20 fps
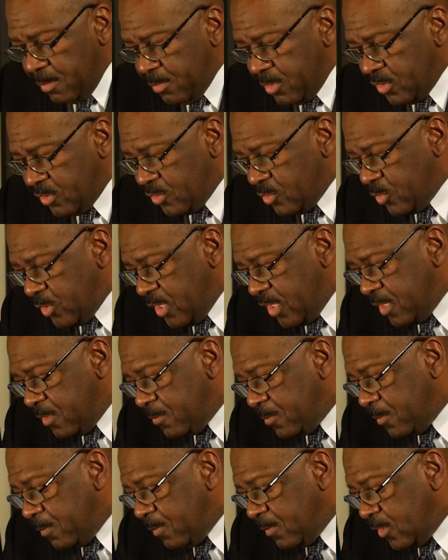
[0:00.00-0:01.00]
Hi, Ms.
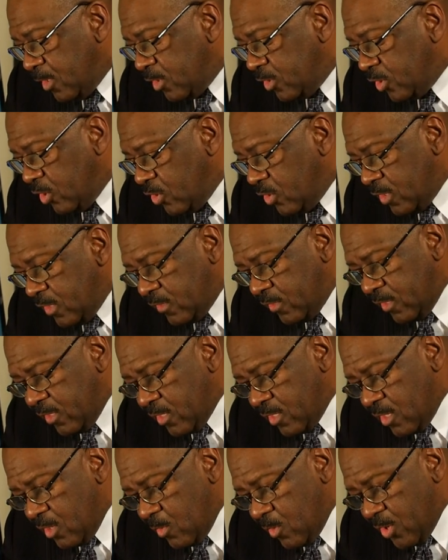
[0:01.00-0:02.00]
Green.
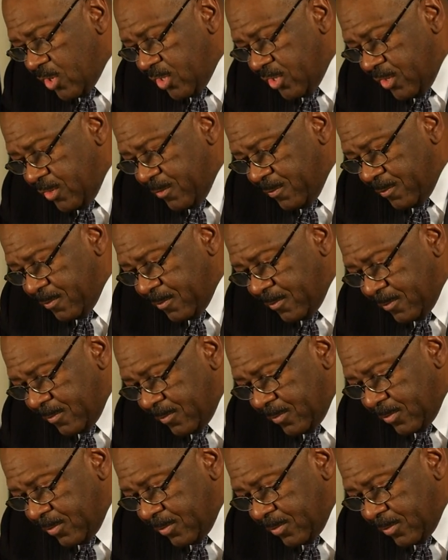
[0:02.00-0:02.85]
Jonas here. How are you?